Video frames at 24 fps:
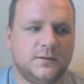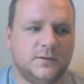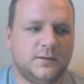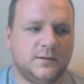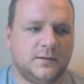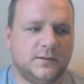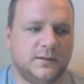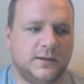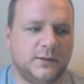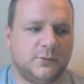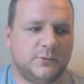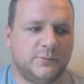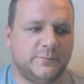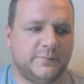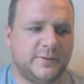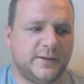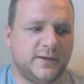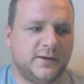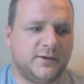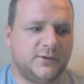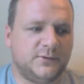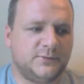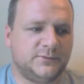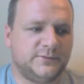and
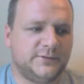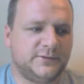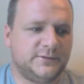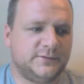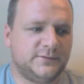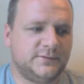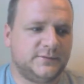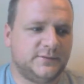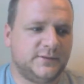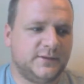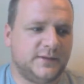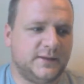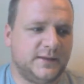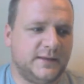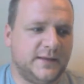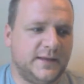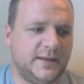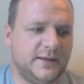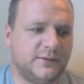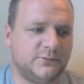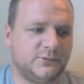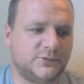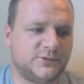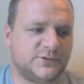behold, a
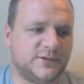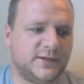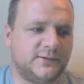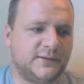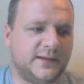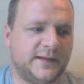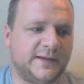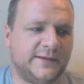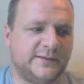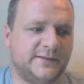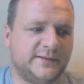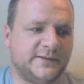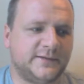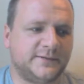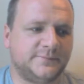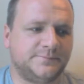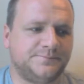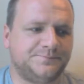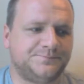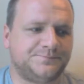year or so later,